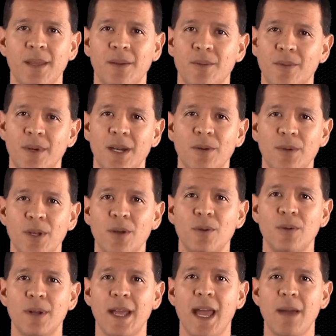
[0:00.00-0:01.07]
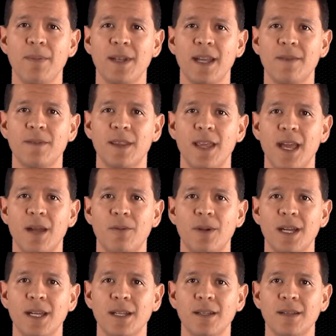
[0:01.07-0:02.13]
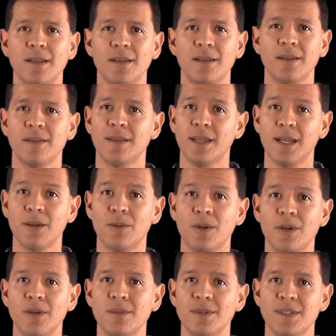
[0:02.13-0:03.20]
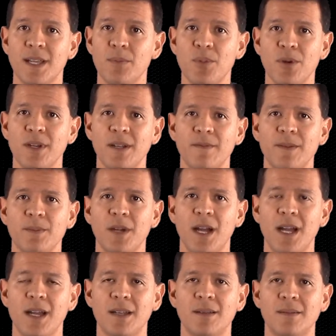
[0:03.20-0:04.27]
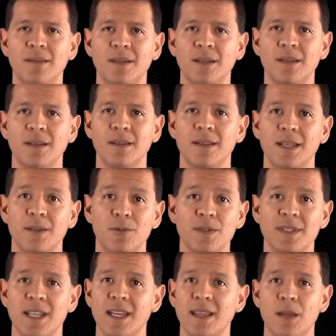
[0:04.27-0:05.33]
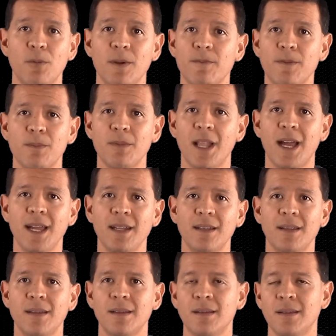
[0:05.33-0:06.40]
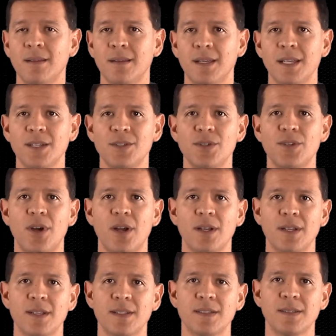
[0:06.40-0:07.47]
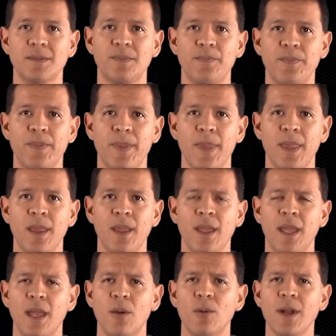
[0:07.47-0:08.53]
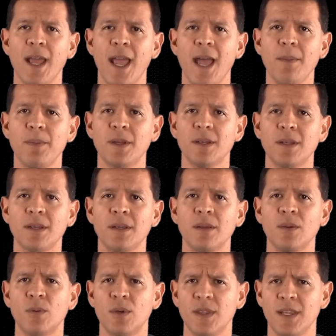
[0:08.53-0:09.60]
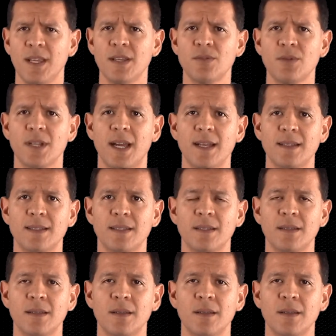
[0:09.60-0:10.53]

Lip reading: Well, we know what happened after that, right? They were separated from God. It was like they went from light into darkness. And what happened with the Israelites?